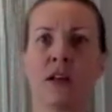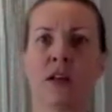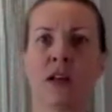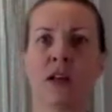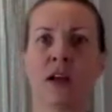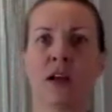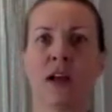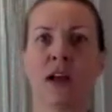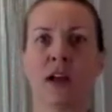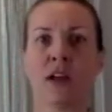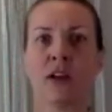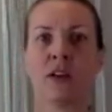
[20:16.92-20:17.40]

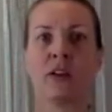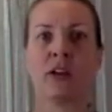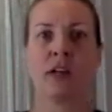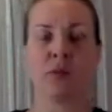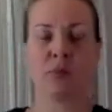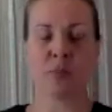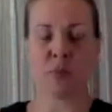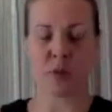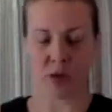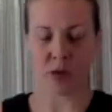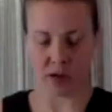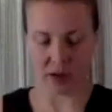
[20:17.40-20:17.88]
All
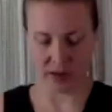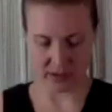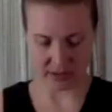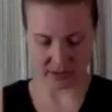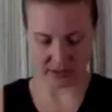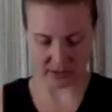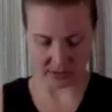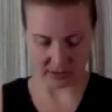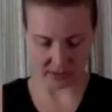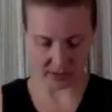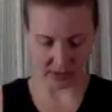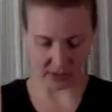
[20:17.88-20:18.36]
right, pause
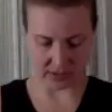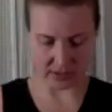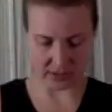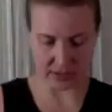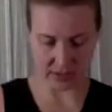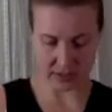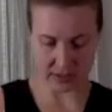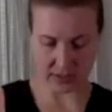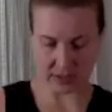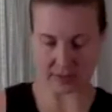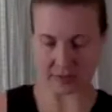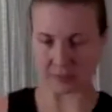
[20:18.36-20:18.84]
here.
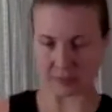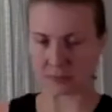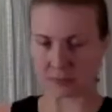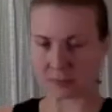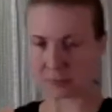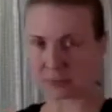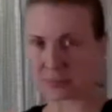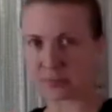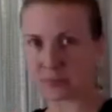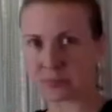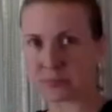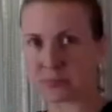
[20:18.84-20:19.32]

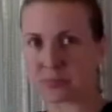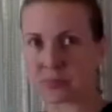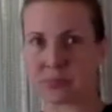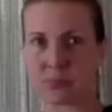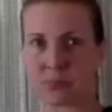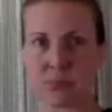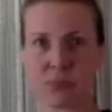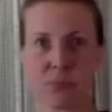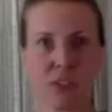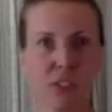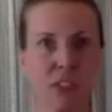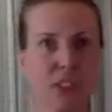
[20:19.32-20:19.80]

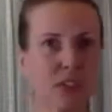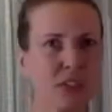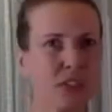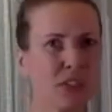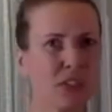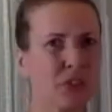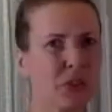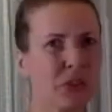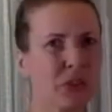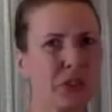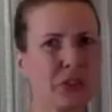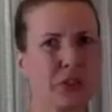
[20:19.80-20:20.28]
Let's just
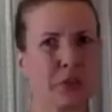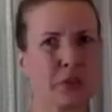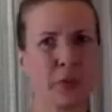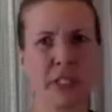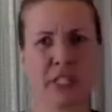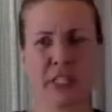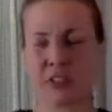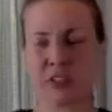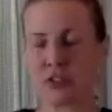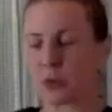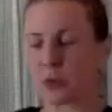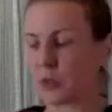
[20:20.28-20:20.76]
do a little
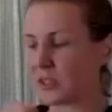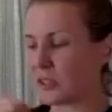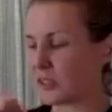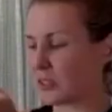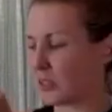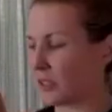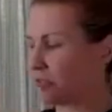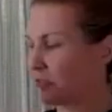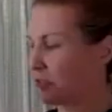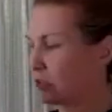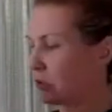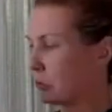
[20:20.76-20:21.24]
mini twist
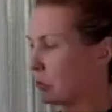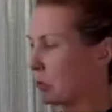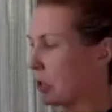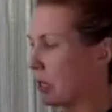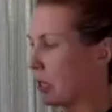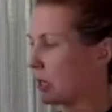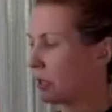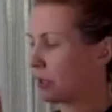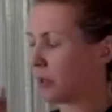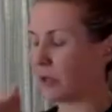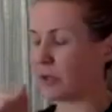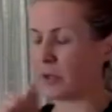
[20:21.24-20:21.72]
left to
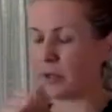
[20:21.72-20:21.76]
right.